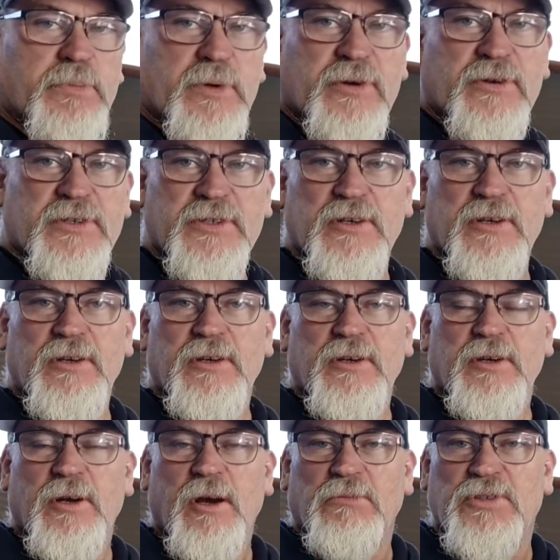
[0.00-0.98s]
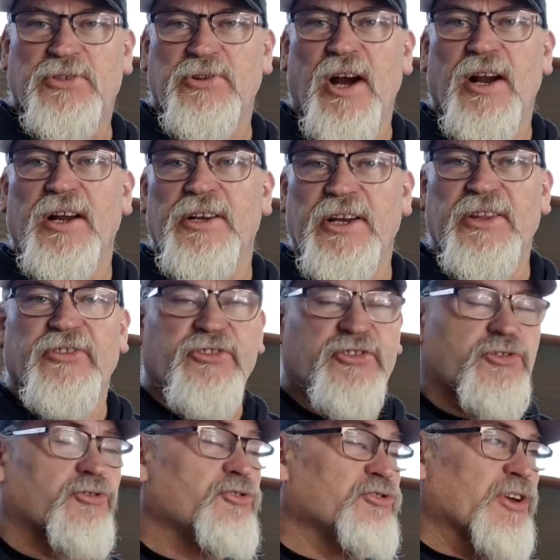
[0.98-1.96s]
because I'm struggling to get the
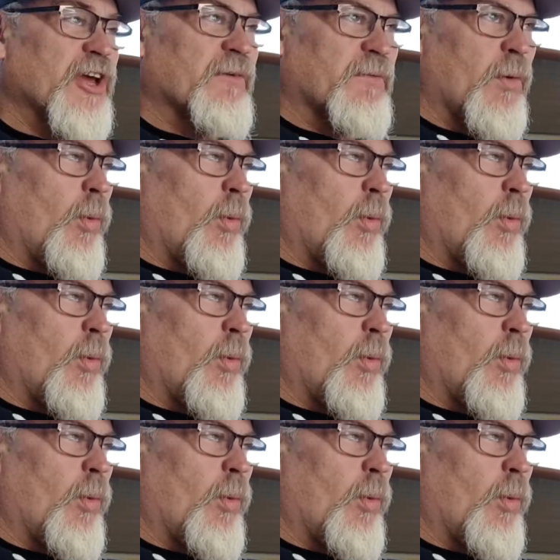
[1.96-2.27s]
screws out for